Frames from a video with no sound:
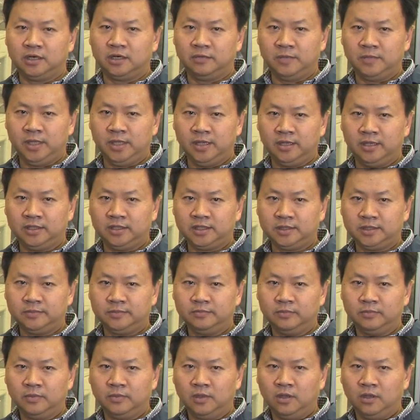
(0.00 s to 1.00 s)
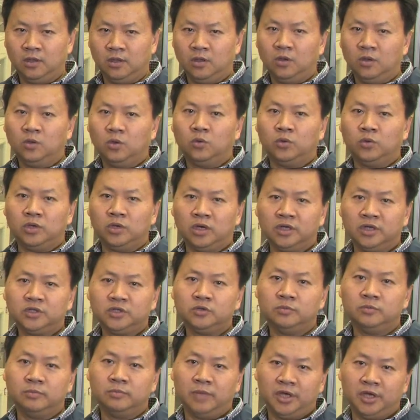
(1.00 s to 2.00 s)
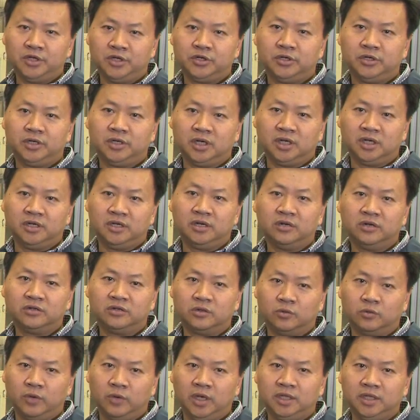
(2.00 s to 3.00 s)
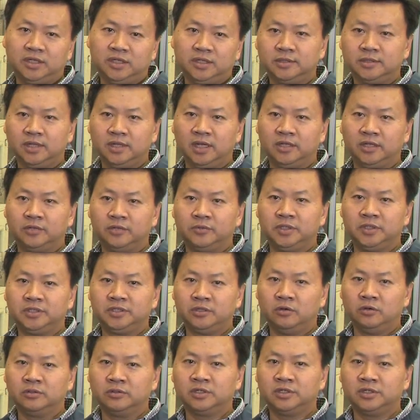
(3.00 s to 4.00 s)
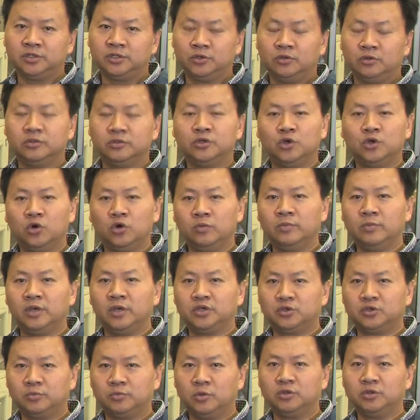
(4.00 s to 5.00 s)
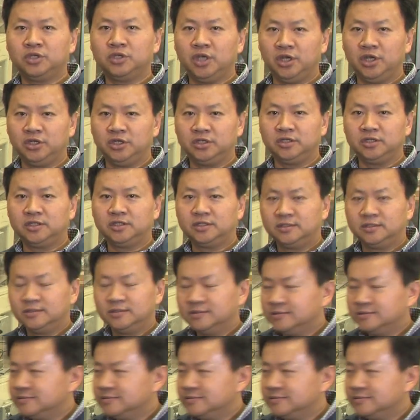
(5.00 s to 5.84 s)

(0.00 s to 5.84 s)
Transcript: RBS. We also measured the conductor weight, and the results showed no measurable changes.